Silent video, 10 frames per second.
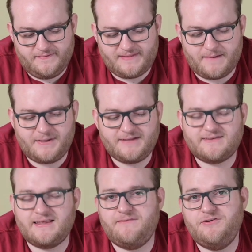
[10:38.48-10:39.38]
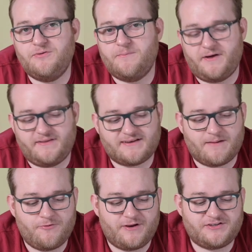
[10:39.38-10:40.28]
That means that if you want to buy this
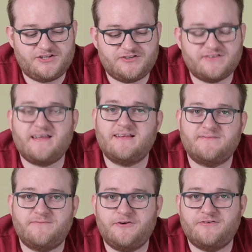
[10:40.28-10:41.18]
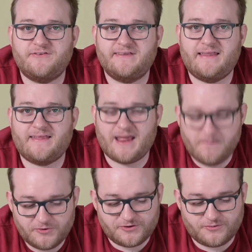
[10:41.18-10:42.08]
camera and actually just take some photos and let the
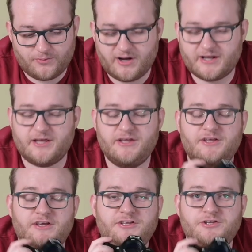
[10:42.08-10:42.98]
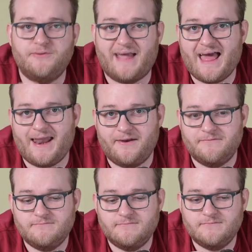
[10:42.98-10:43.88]
camera do the work, you can.
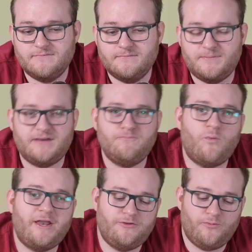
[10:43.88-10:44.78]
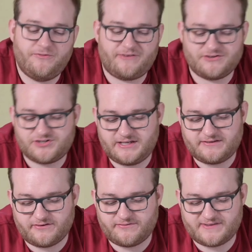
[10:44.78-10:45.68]
But when you want to actually
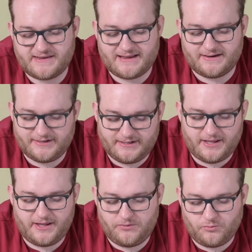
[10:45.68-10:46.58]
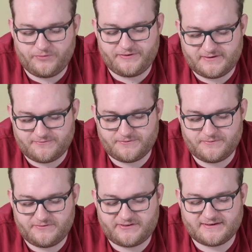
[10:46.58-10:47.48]
sort of sit down and learn what the
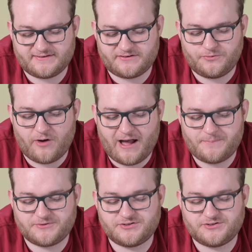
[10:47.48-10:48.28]
different settings do, what the